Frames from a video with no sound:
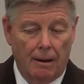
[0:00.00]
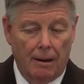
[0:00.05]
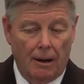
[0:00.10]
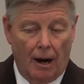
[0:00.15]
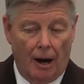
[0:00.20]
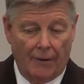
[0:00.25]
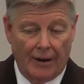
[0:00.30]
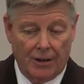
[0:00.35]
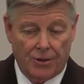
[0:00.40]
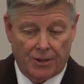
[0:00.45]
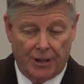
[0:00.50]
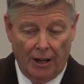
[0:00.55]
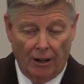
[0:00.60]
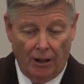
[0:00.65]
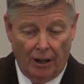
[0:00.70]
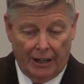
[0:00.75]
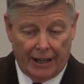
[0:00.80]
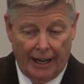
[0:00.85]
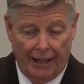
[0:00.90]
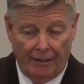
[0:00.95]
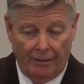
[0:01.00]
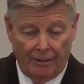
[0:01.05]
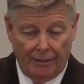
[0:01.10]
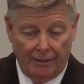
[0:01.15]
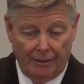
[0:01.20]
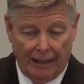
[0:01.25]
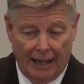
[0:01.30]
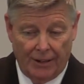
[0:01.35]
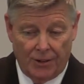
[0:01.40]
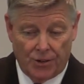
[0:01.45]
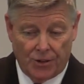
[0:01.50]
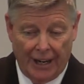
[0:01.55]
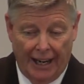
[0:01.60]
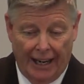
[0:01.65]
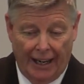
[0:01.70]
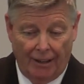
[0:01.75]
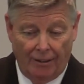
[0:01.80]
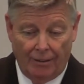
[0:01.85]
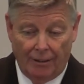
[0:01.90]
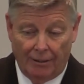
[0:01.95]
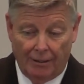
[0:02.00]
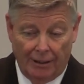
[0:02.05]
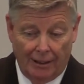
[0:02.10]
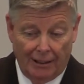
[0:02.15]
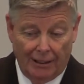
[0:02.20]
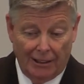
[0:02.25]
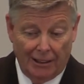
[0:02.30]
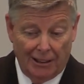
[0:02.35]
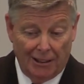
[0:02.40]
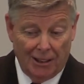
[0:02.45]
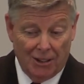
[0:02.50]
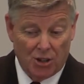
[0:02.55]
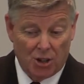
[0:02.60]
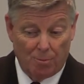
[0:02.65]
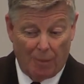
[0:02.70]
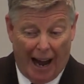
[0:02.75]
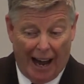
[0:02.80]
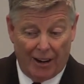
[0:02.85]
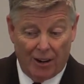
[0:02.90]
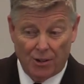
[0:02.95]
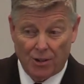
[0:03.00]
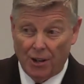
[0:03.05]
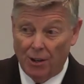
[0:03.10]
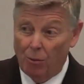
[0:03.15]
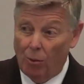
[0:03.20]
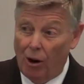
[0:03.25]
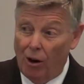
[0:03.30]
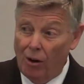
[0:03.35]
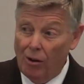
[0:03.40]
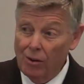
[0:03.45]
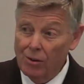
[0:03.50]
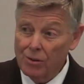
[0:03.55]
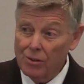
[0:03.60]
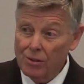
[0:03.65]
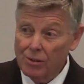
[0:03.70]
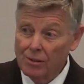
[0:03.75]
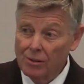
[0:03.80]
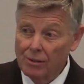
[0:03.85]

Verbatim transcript: Are they still looking and seeing spiders on the walls?